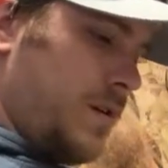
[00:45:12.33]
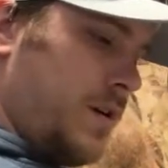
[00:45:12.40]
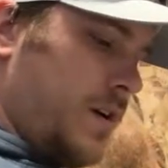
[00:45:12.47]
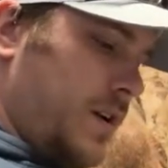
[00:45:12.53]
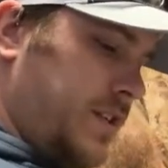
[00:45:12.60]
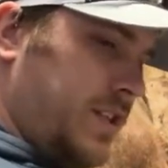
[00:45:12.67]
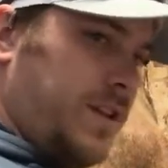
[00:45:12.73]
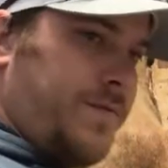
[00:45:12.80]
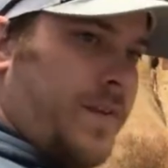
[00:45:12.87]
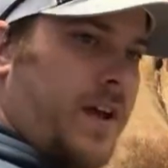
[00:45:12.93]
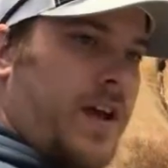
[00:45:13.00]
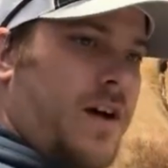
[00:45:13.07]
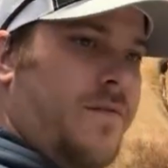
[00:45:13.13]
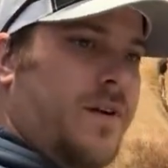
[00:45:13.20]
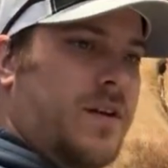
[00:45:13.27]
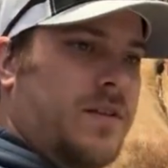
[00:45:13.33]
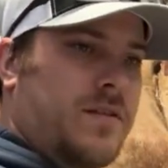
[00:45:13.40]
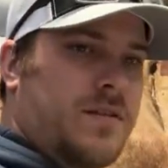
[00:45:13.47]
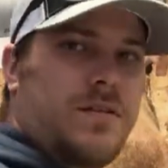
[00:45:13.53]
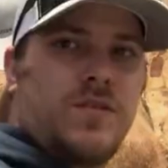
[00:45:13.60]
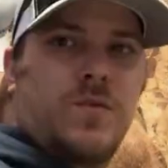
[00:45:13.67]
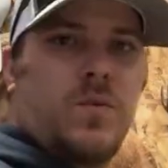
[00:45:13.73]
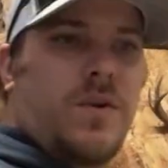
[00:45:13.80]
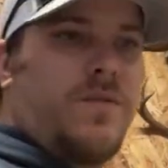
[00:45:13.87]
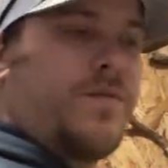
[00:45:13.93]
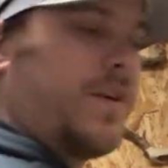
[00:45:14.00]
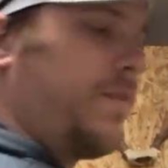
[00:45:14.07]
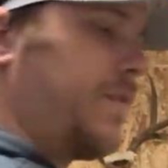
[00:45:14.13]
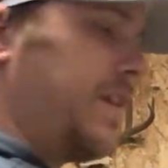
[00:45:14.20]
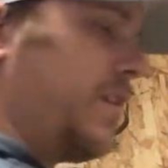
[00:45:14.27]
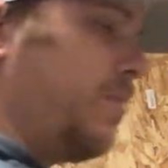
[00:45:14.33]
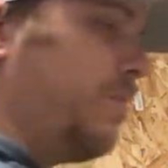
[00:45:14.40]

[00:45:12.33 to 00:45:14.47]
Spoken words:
me see if I have a 25 cal